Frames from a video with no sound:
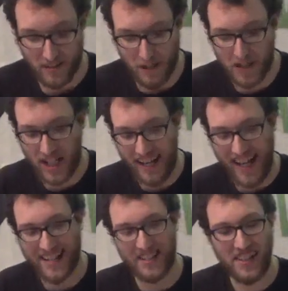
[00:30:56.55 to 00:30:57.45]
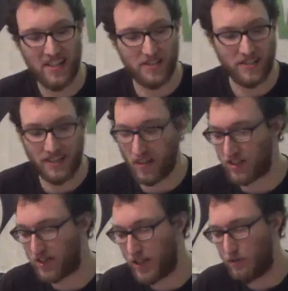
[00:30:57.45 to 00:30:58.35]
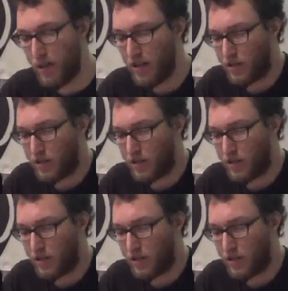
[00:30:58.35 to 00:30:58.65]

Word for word: Michiana Education and Arts Club.